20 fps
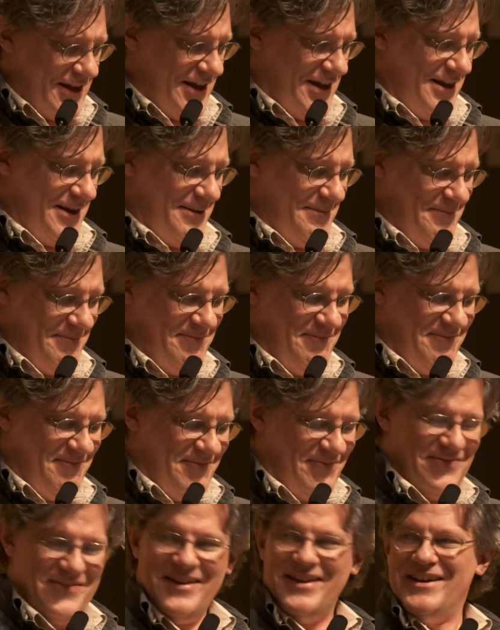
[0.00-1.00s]
Um,
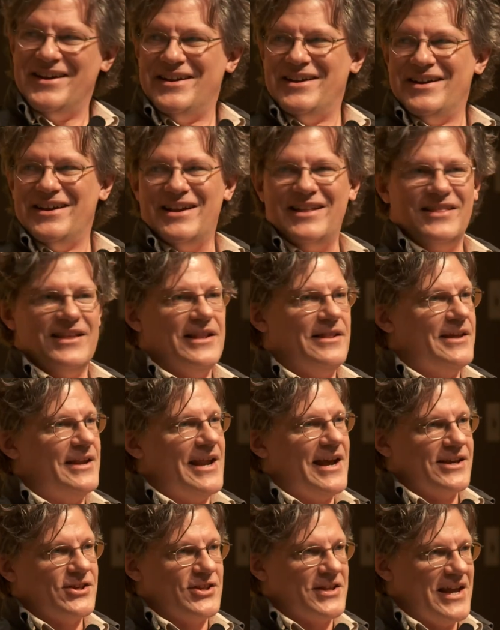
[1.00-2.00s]
and then the
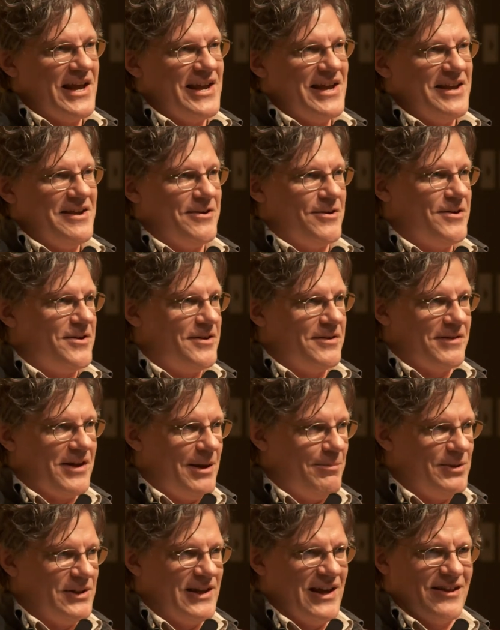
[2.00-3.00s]
next day or a
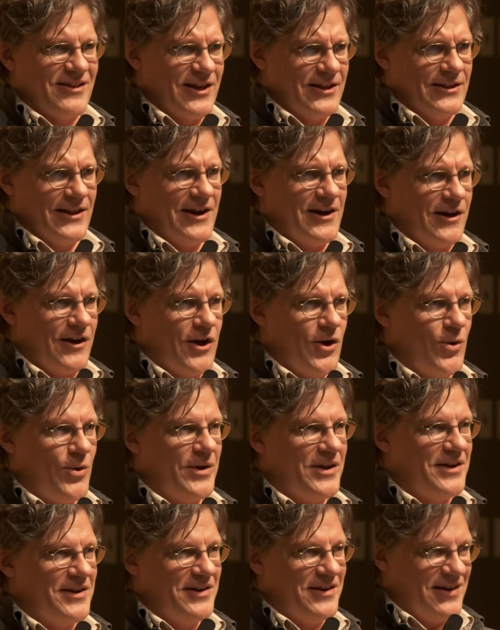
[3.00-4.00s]
couple days, I'd let it go,
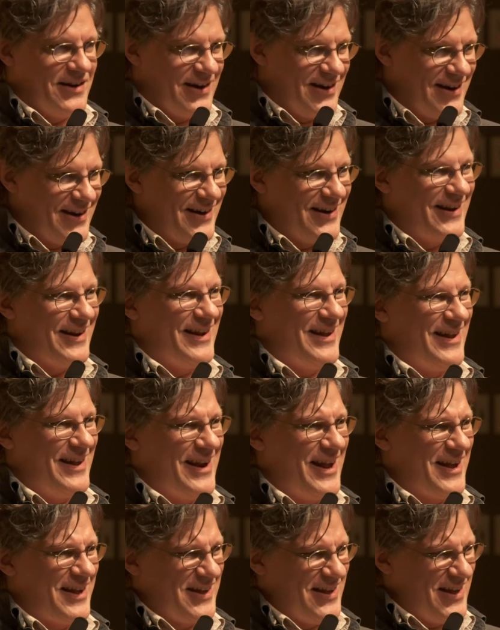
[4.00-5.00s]
and, and
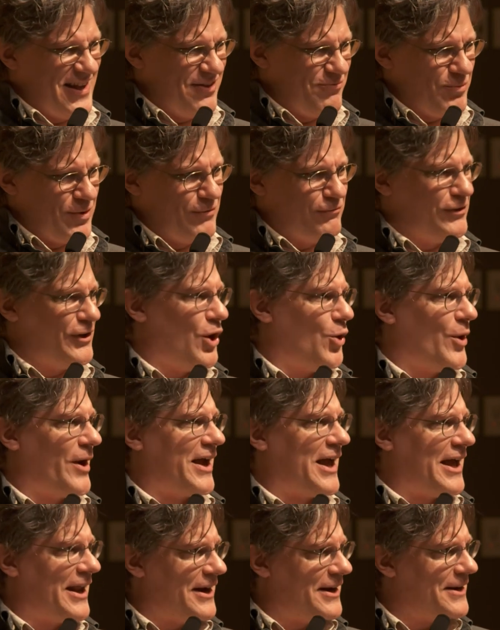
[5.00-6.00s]
I, it would flow
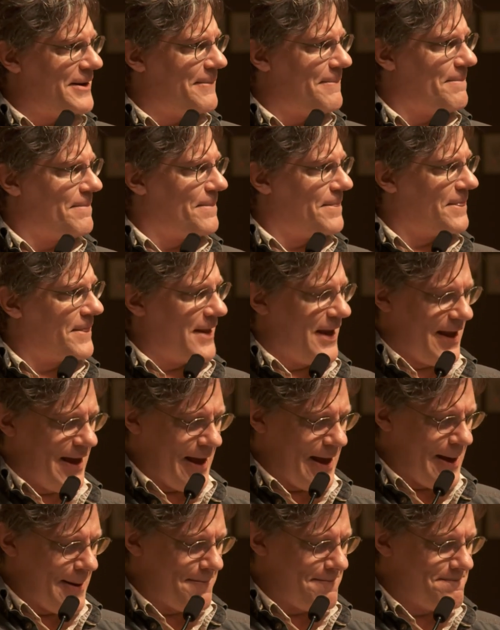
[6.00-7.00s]
again.
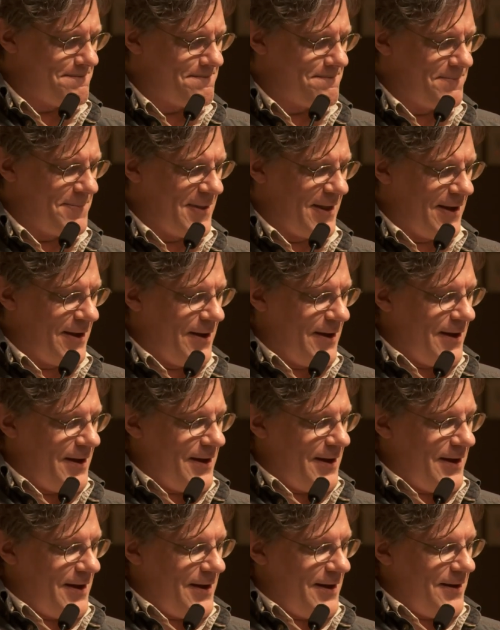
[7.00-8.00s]
Um,
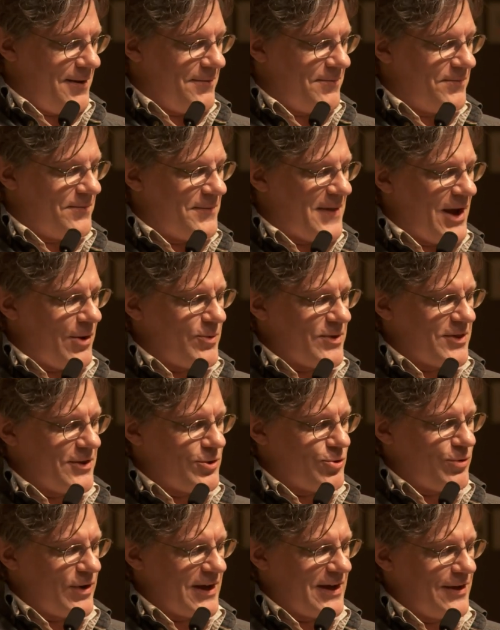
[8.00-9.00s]
that was the
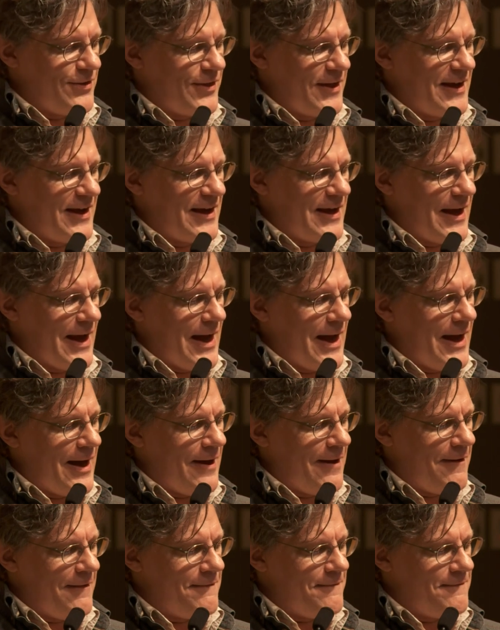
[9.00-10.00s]
tricky thing
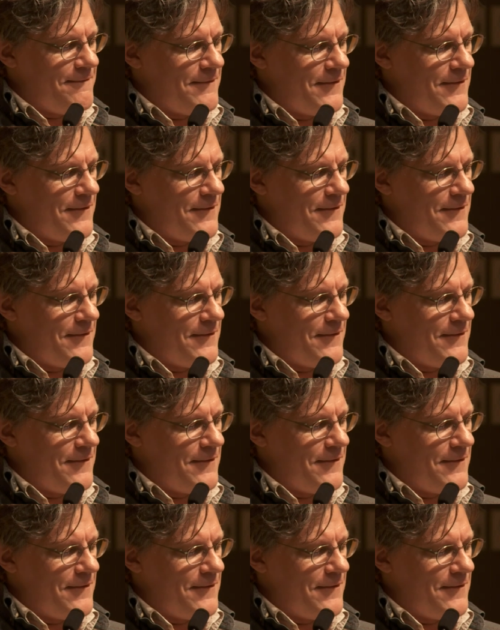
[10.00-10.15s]
of